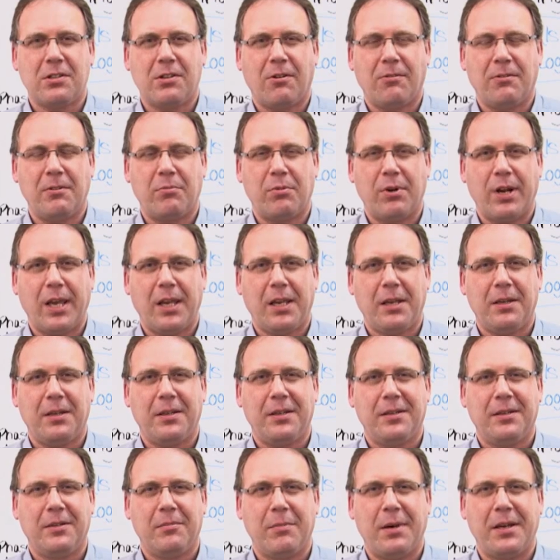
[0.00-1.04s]
coffee break.
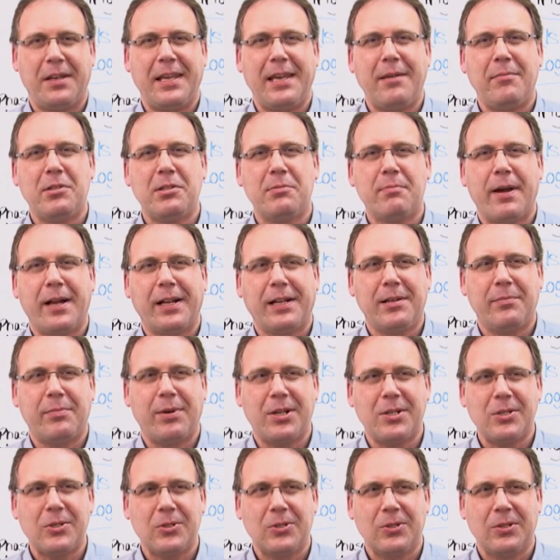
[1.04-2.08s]
My name is Michael
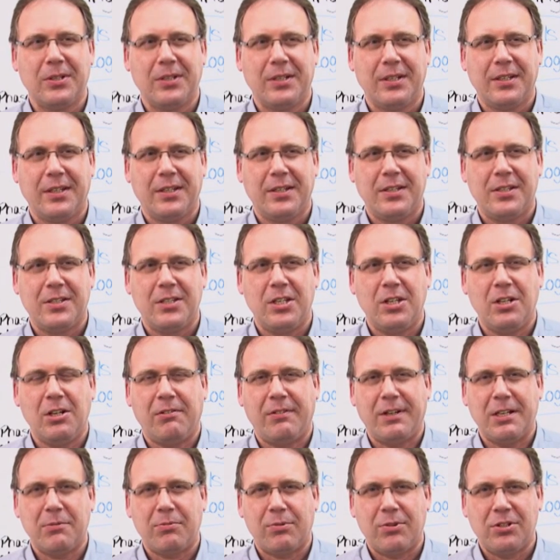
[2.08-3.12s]
Buss, Senior
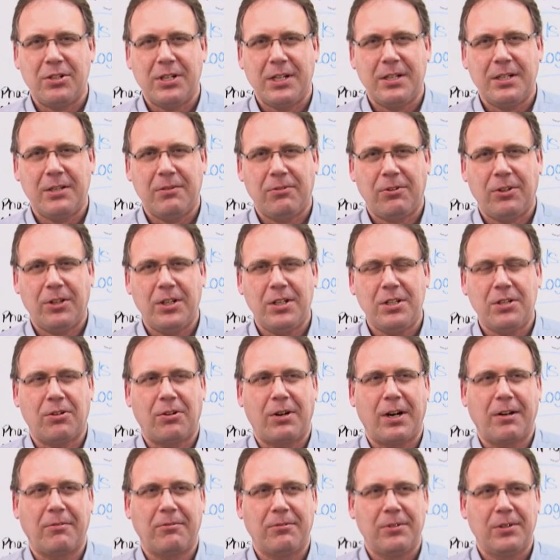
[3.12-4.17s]
Vice President for
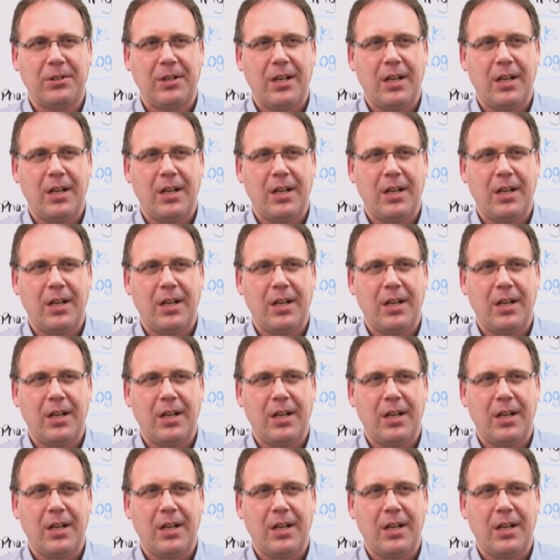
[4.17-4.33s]
Intergraph.